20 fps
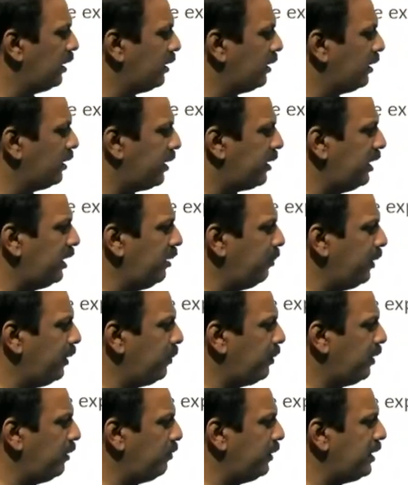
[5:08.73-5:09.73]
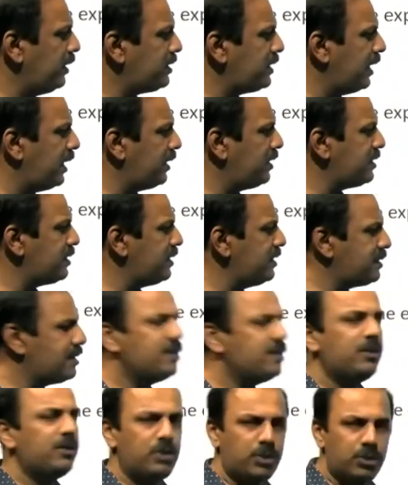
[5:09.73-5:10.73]
Generally, people feel that this is
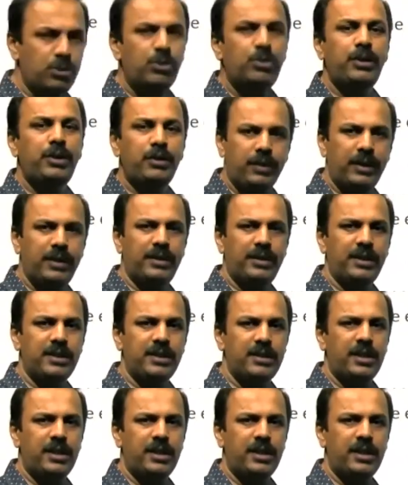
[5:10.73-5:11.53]
two different things.